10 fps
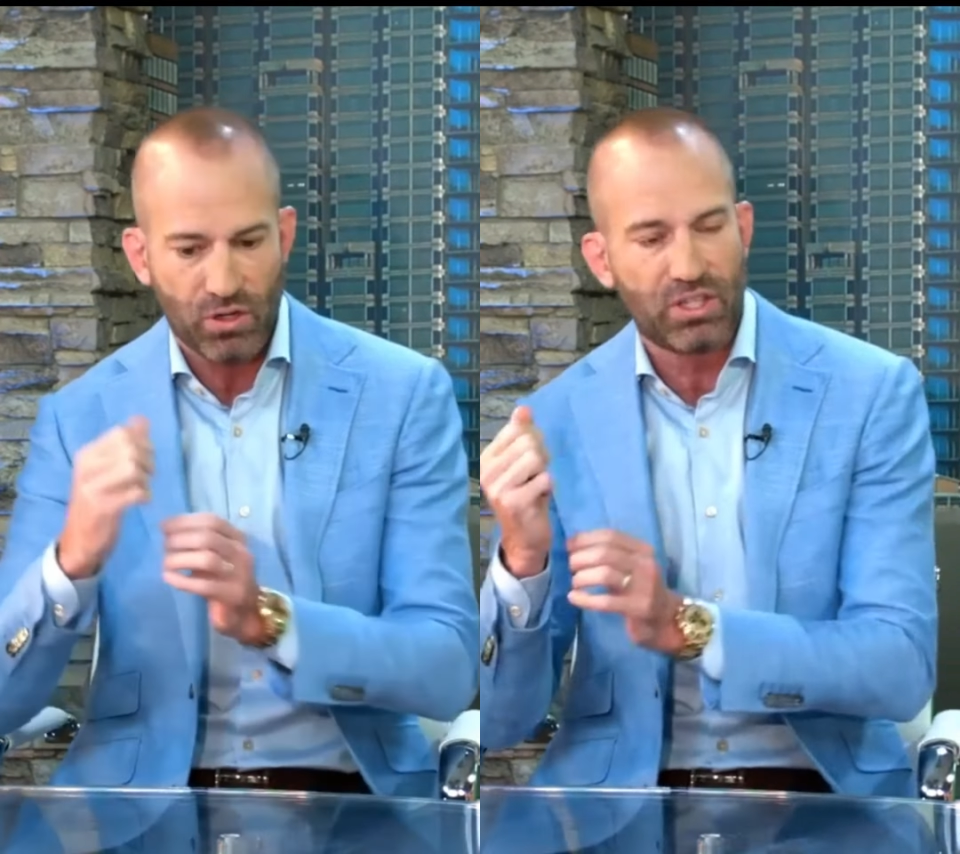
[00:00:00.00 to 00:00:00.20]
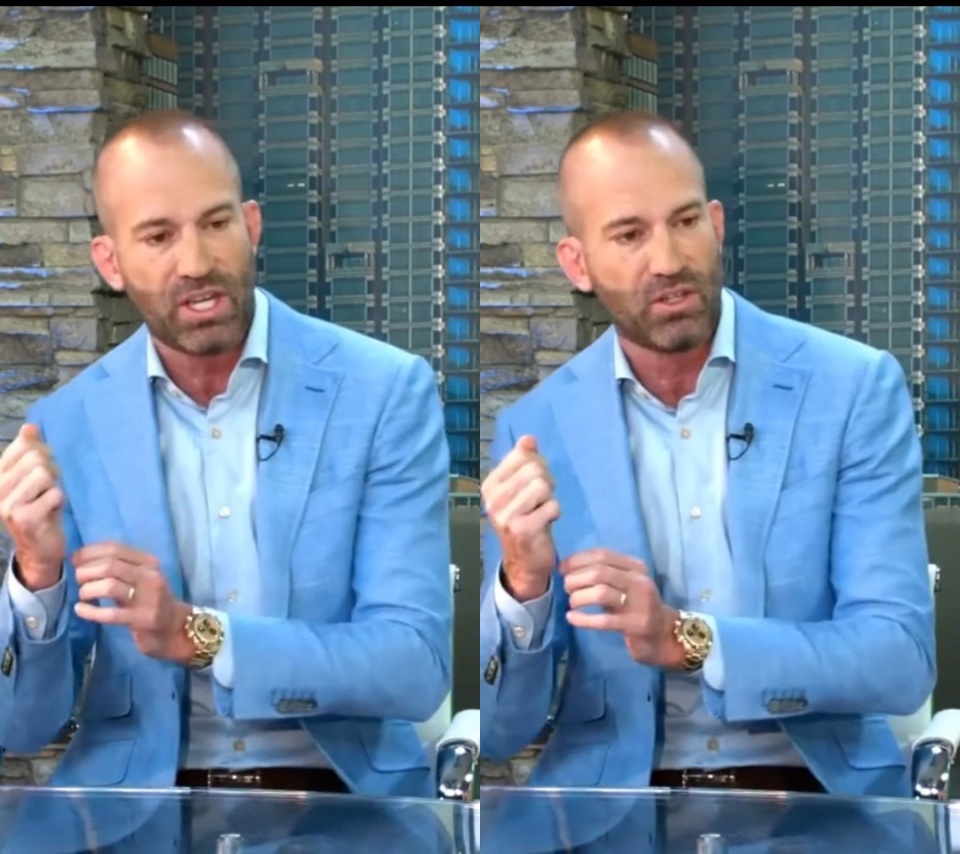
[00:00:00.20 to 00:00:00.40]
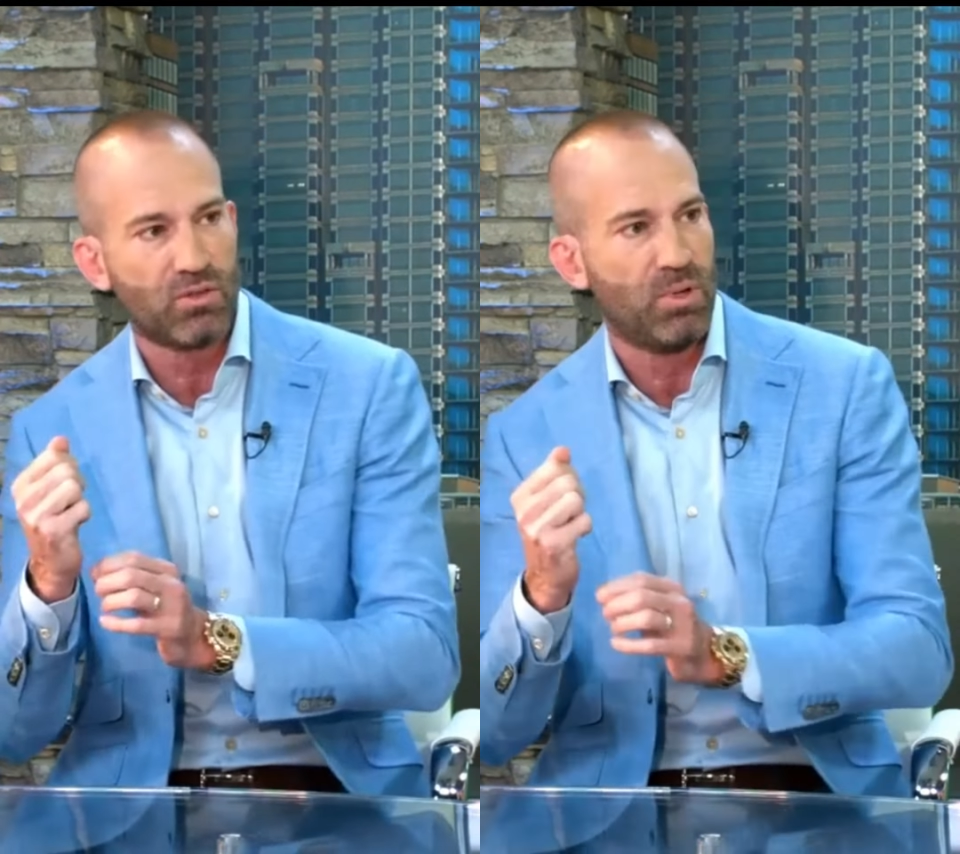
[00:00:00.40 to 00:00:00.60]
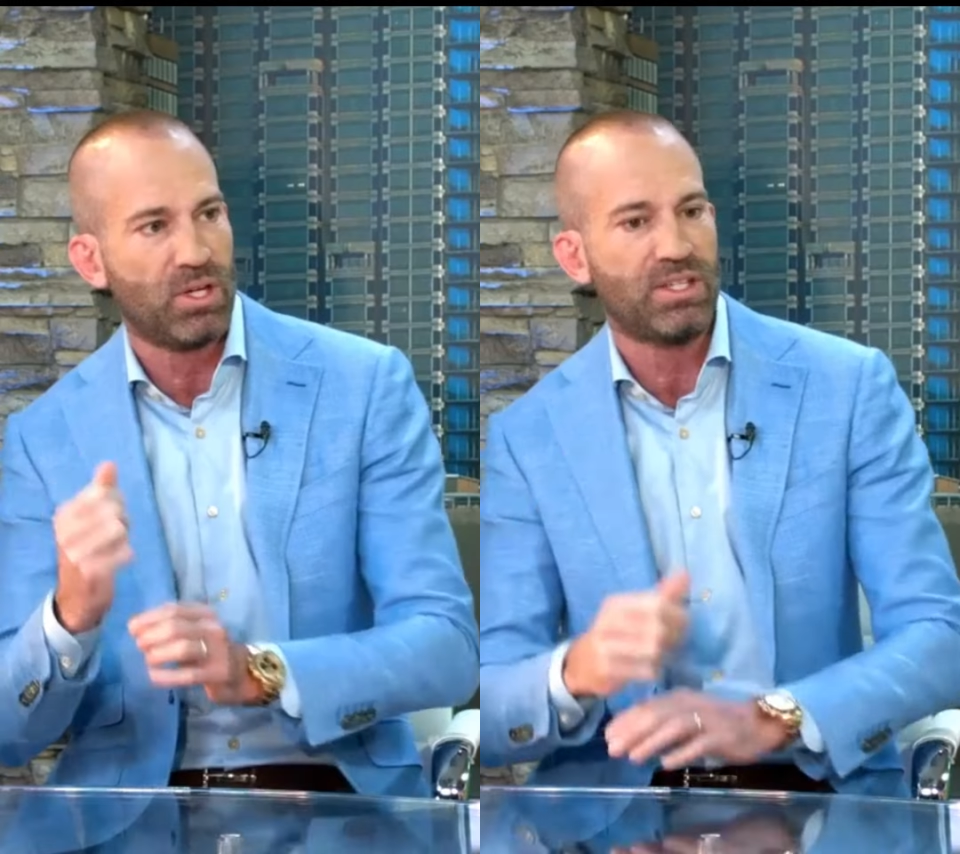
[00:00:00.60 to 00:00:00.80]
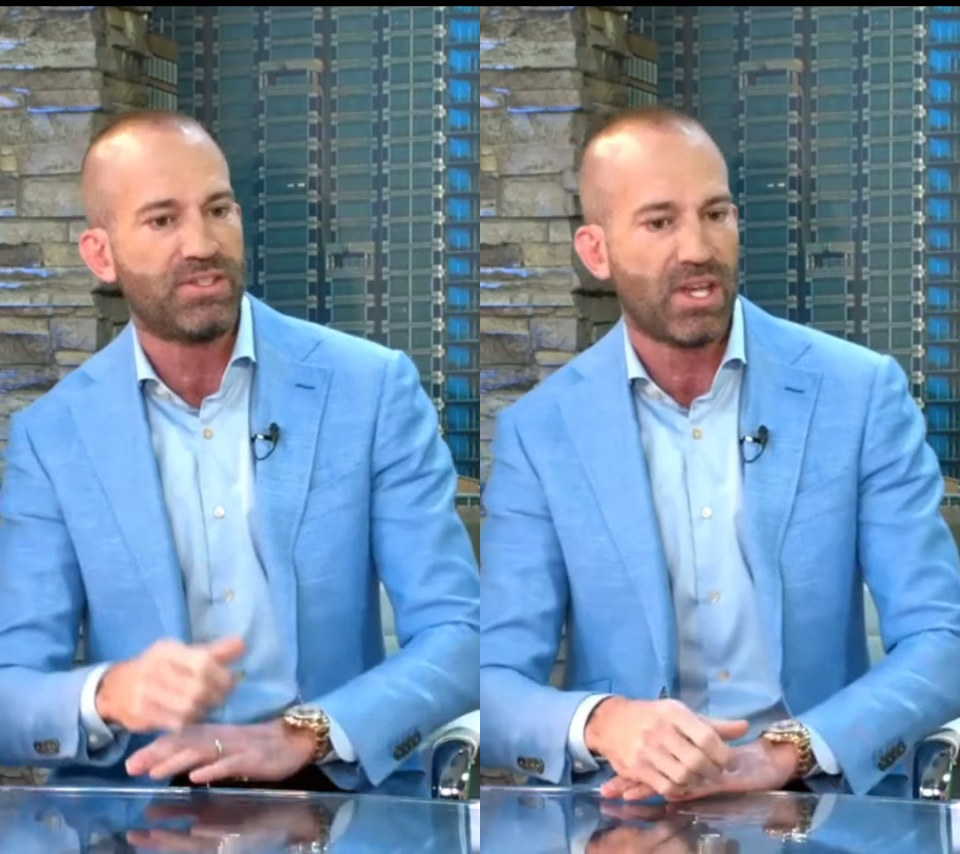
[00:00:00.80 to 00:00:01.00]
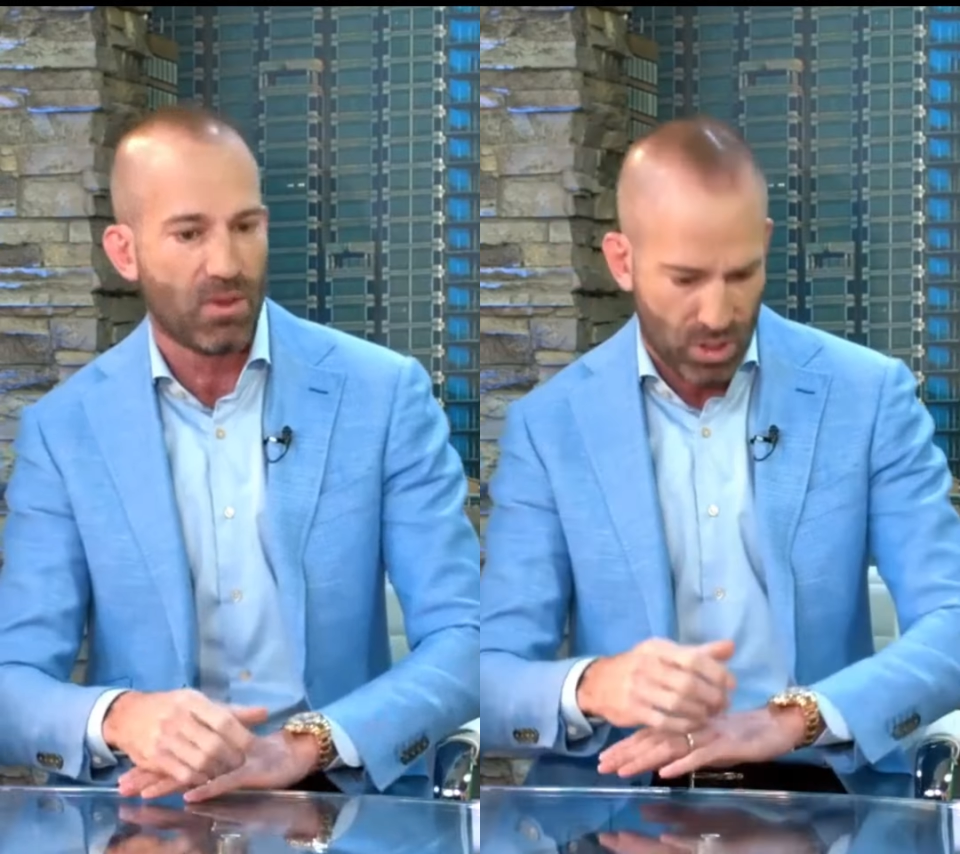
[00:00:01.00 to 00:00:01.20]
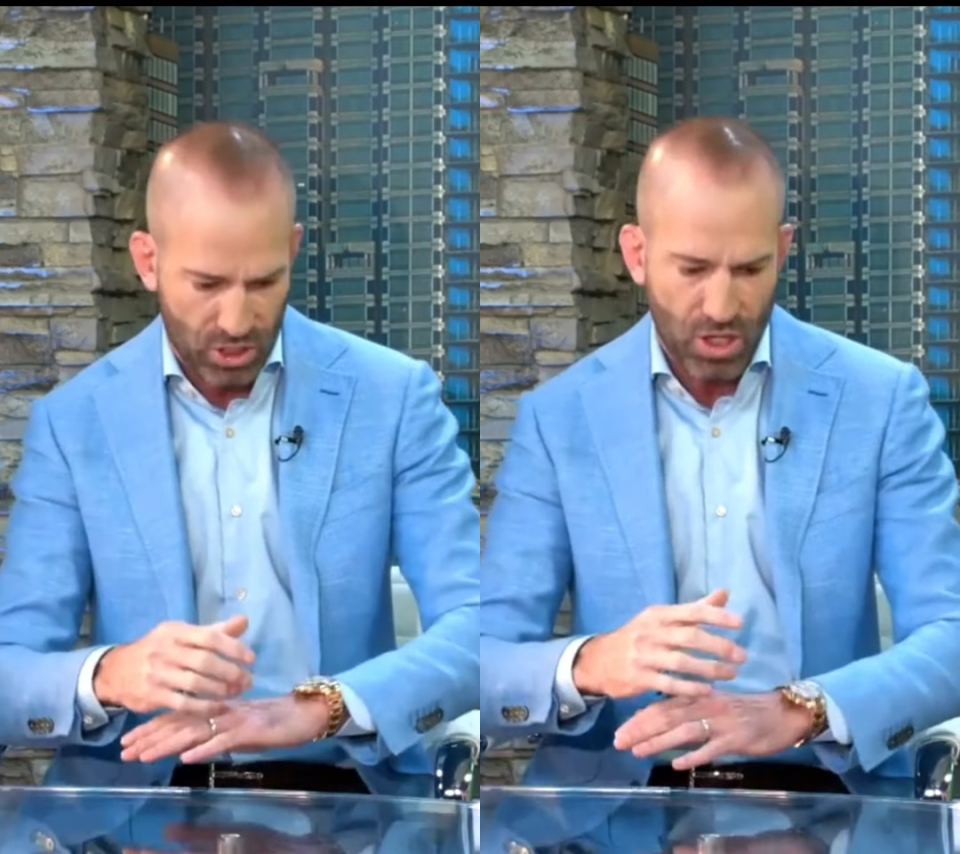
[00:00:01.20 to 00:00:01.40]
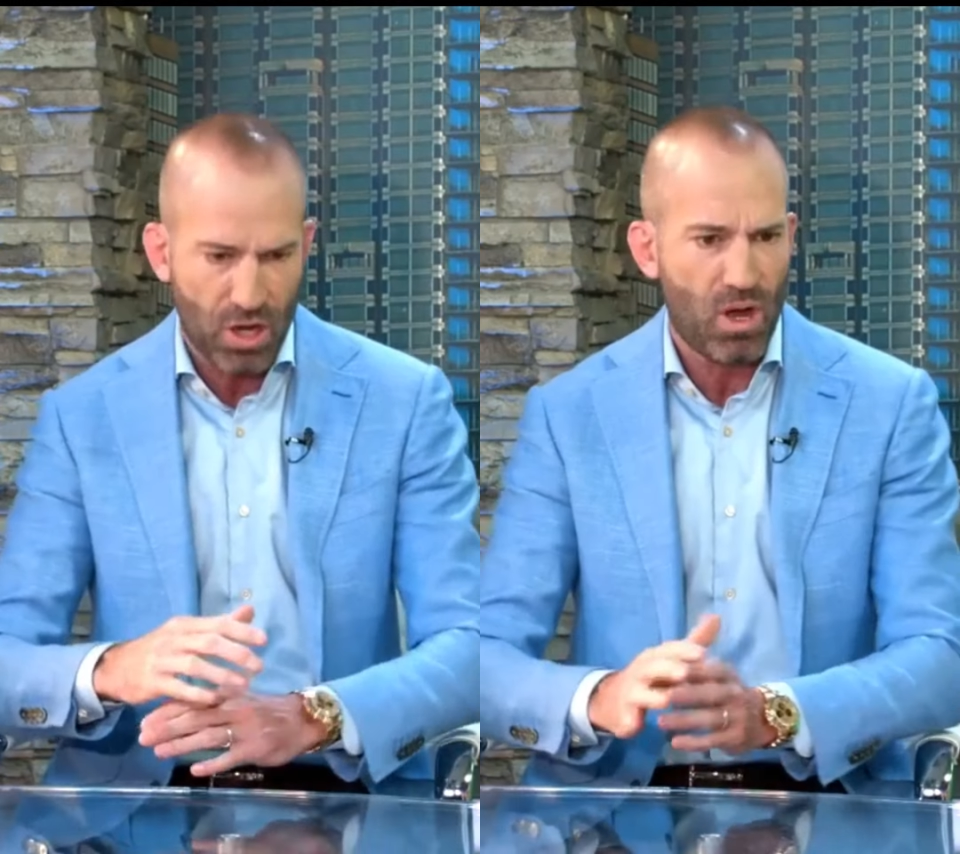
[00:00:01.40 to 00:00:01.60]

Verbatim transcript: sales book and say, well, you know,